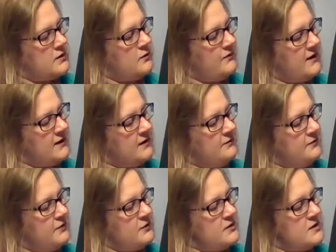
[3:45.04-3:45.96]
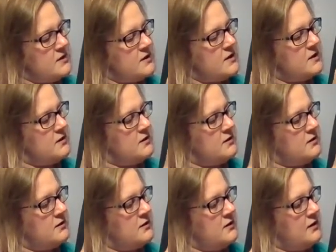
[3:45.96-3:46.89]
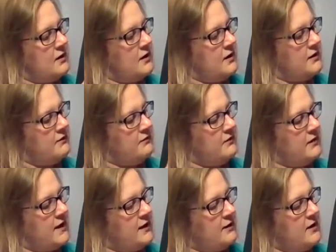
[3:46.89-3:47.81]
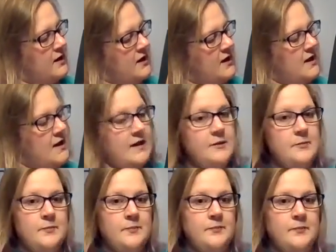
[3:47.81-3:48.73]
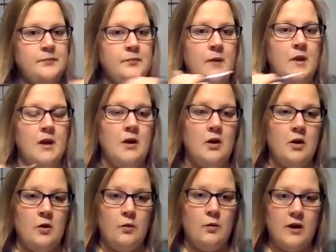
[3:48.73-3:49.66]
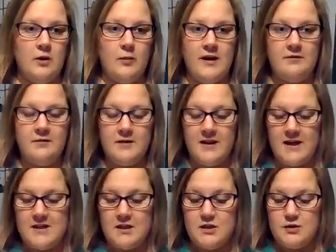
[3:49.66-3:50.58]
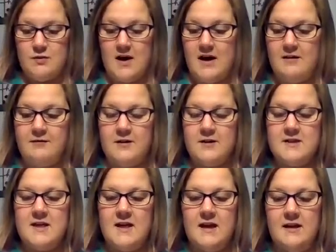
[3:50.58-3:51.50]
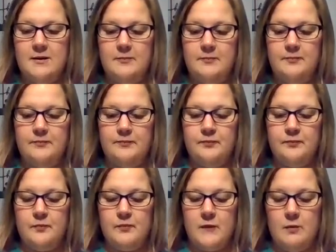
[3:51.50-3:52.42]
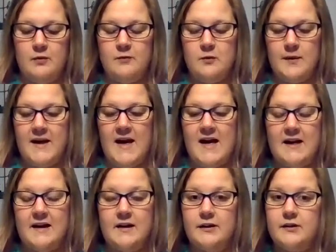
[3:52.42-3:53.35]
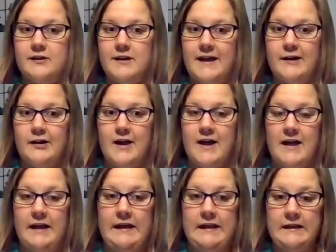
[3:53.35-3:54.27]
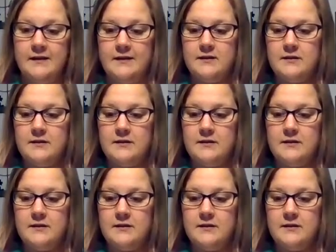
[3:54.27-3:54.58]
So we've got the first kind of layer on. We're going to wait for that to dry for a second before we add another layer in.